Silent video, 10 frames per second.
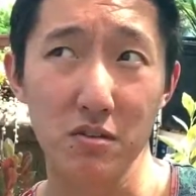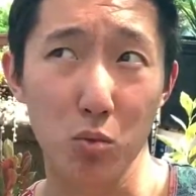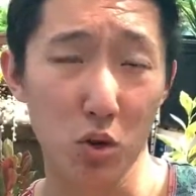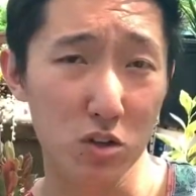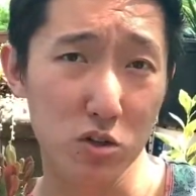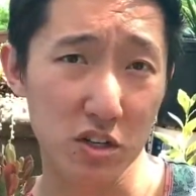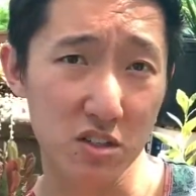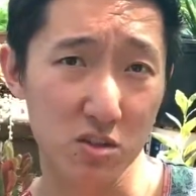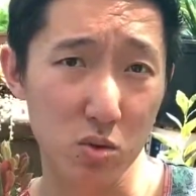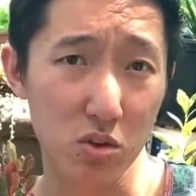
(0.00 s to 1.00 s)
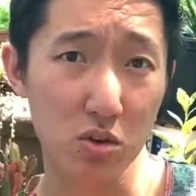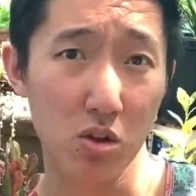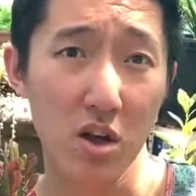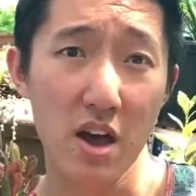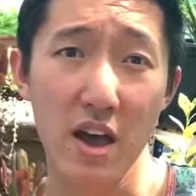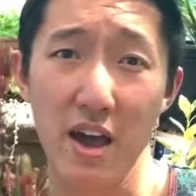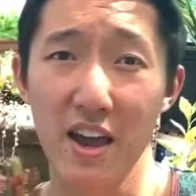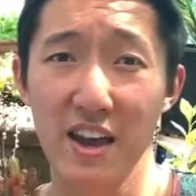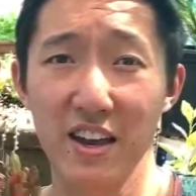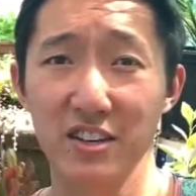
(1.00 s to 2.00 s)
well-draining soil,
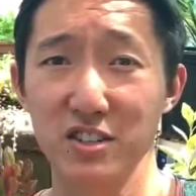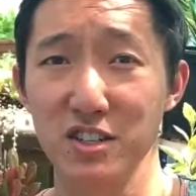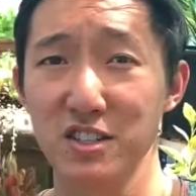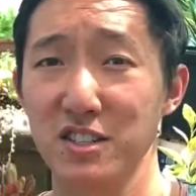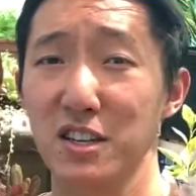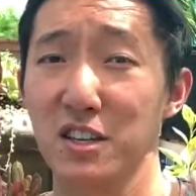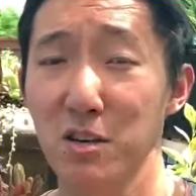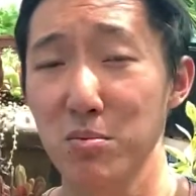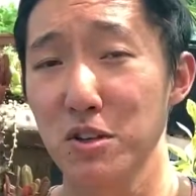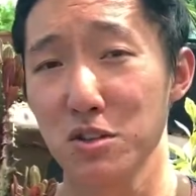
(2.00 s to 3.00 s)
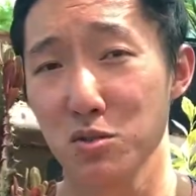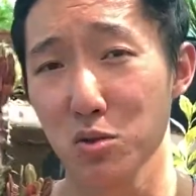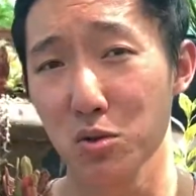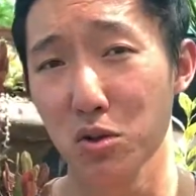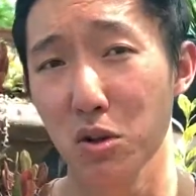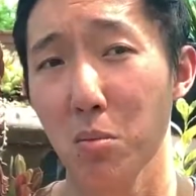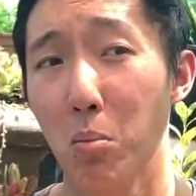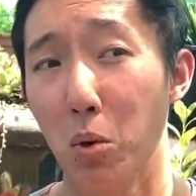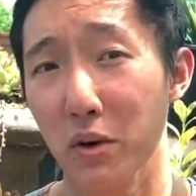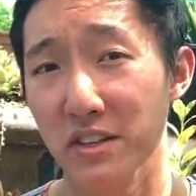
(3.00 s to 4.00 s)
and just keeping the soil
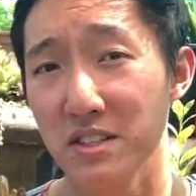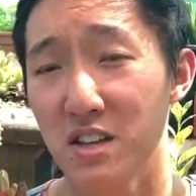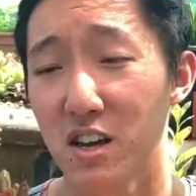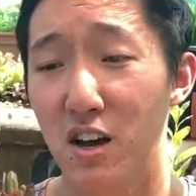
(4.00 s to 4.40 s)
moist.